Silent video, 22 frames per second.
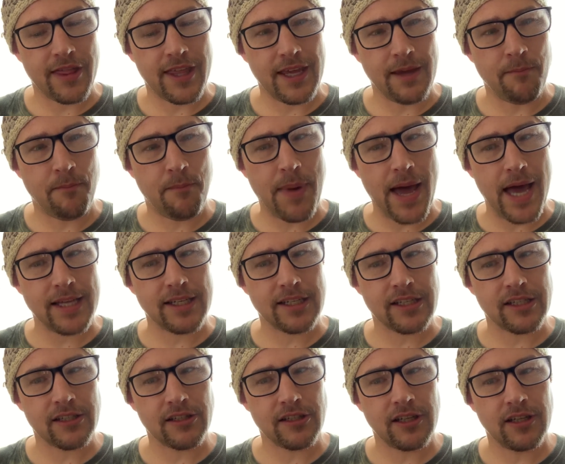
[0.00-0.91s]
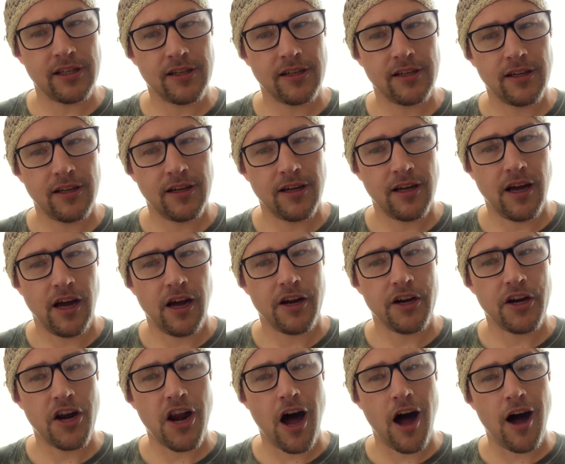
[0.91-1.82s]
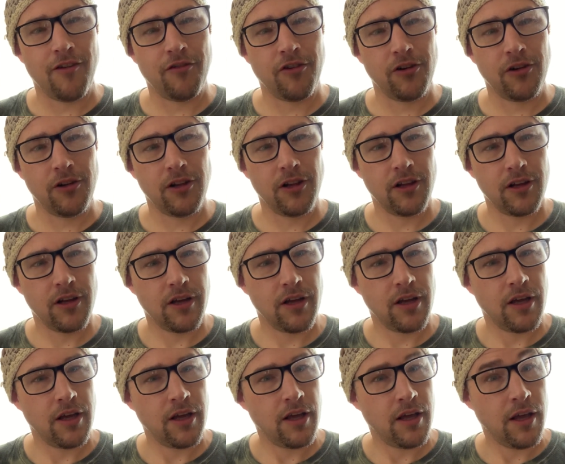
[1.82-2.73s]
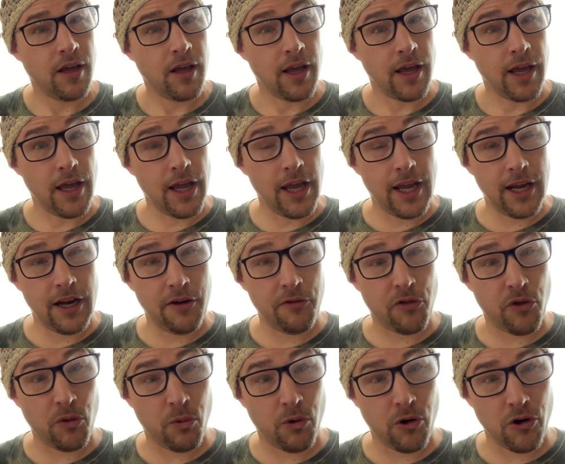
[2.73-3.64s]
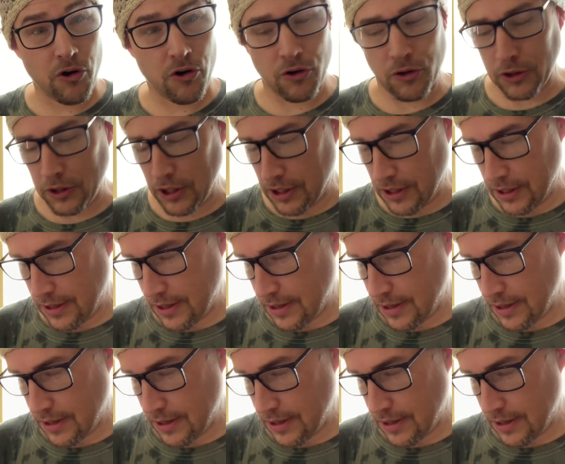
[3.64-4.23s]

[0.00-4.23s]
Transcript: the best novel in the world.